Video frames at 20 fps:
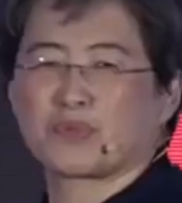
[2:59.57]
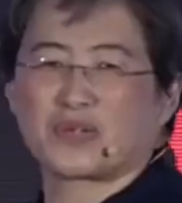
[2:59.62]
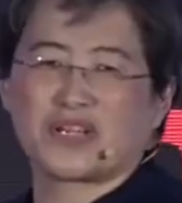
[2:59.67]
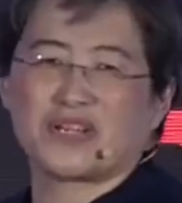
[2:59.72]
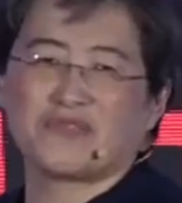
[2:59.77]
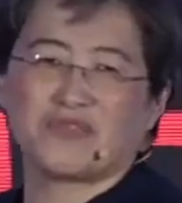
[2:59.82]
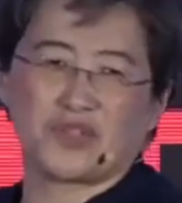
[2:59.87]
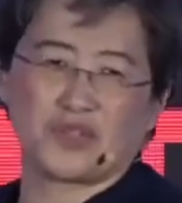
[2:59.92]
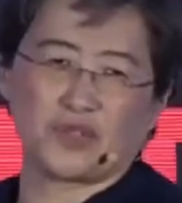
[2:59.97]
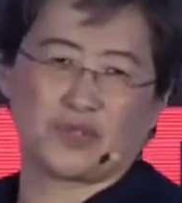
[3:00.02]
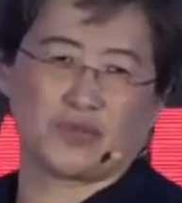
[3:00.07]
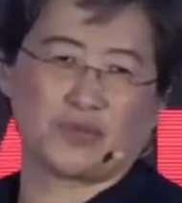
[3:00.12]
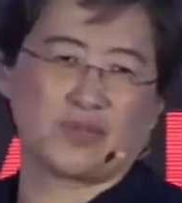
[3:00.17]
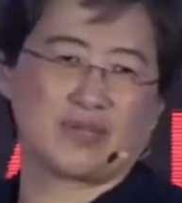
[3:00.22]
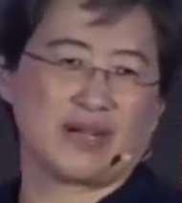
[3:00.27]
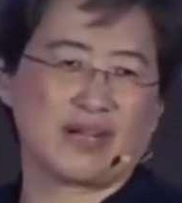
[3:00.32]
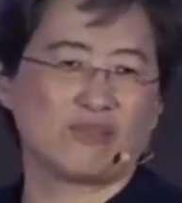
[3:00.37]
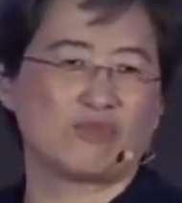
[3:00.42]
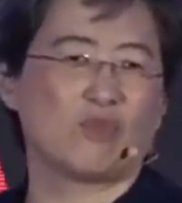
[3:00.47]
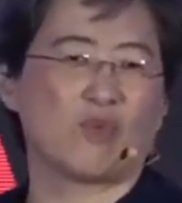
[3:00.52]

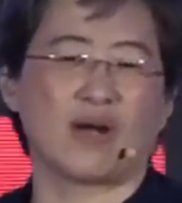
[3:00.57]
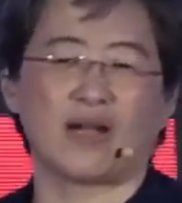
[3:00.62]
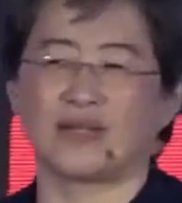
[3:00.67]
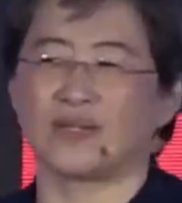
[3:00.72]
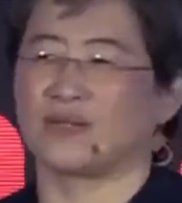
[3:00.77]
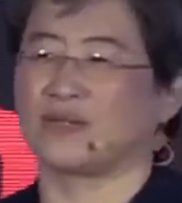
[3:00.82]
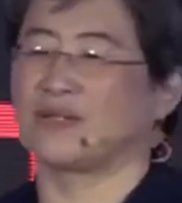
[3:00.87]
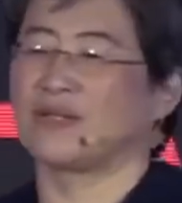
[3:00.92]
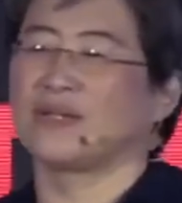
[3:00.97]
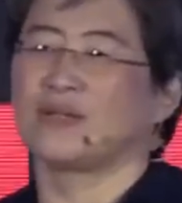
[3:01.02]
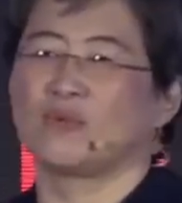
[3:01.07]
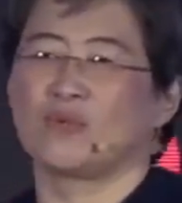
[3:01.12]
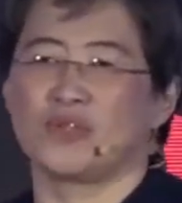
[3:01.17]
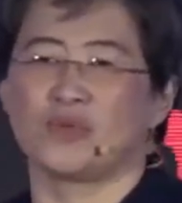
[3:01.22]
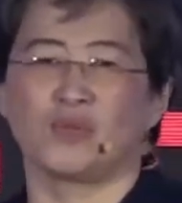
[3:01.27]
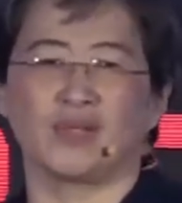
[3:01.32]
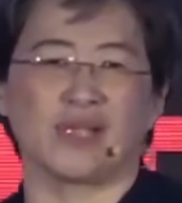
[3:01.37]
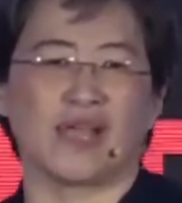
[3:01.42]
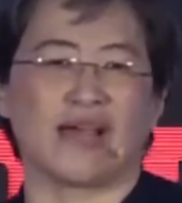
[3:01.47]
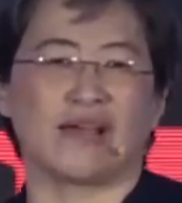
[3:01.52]
preview of what
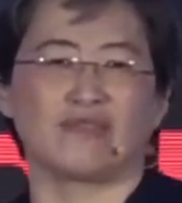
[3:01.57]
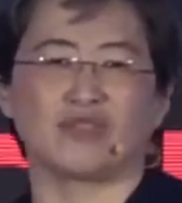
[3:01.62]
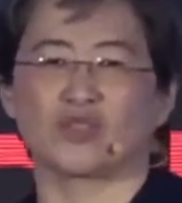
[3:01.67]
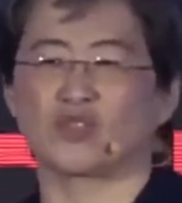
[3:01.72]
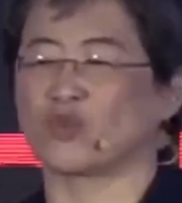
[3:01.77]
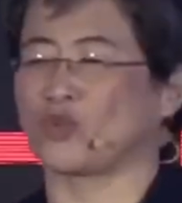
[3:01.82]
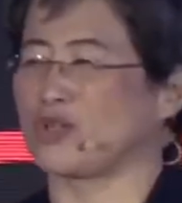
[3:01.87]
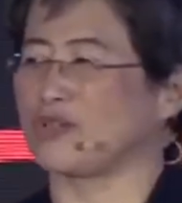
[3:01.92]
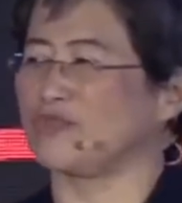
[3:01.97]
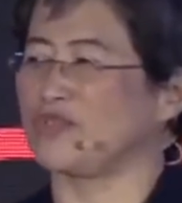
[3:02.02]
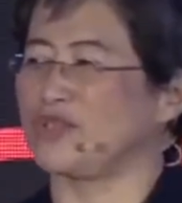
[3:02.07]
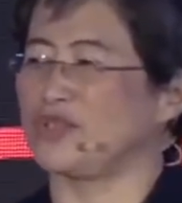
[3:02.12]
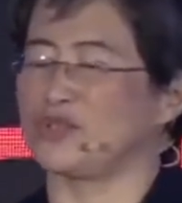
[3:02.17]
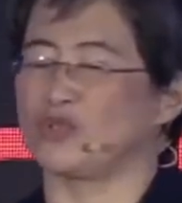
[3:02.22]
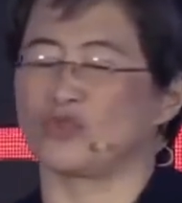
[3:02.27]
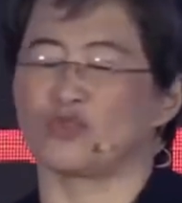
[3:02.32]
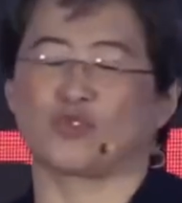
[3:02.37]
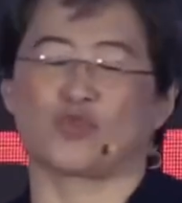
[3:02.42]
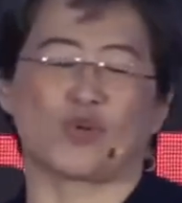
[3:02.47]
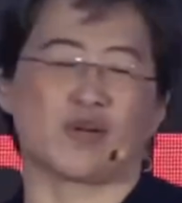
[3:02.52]
you will have in store for
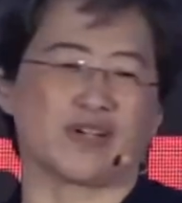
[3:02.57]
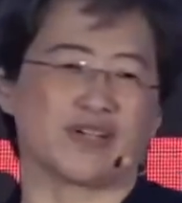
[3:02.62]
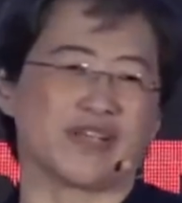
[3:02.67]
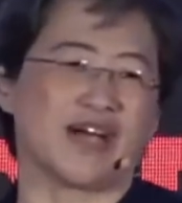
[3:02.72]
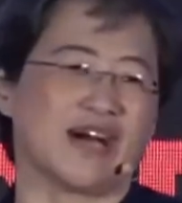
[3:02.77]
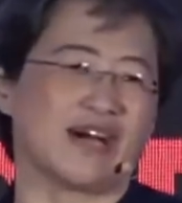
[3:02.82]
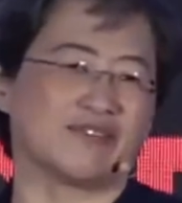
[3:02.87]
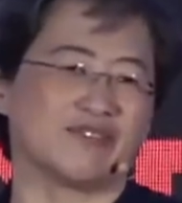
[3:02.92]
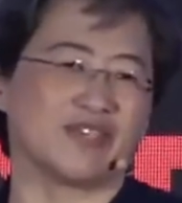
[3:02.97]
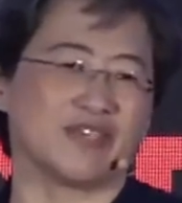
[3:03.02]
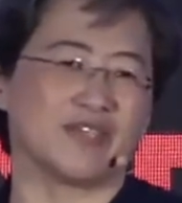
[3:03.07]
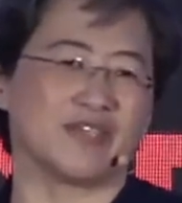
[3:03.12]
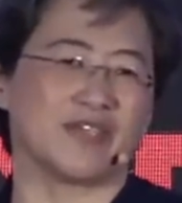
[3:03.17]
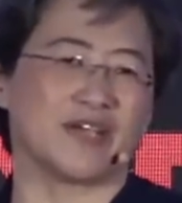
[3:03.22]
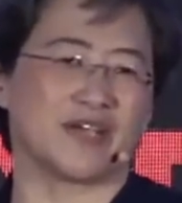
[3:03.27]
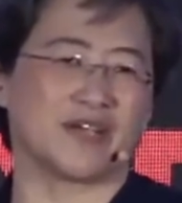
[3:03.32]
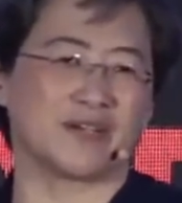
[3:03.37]
you for Navi